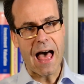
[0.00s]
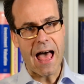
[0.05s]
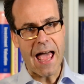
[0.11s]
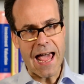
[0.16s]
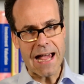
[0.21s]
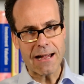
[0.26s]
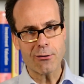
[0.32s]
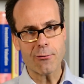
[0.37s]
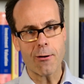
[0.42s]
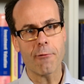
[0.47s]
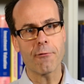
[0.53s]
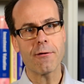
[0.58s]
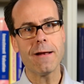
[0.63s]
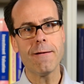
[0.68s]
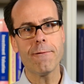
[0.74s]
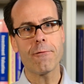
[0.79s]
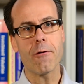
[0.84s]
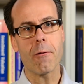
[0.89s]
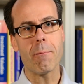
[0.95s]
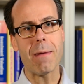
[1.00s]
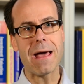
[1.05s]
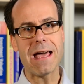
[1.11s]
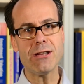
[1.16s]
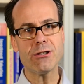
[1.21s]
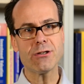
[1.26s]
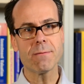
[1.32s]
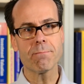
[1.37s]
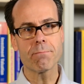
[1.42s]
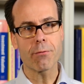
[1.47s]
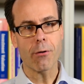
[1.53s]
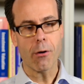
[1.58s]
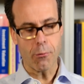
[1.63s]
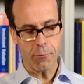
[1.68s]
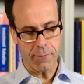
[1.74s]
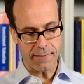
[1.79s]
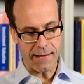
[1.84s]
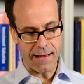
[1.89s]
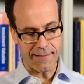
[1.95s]
act of information
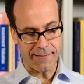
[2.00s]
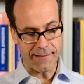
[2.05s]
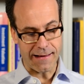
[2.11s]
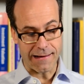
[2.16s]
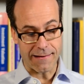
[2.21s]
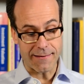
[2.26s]
processing.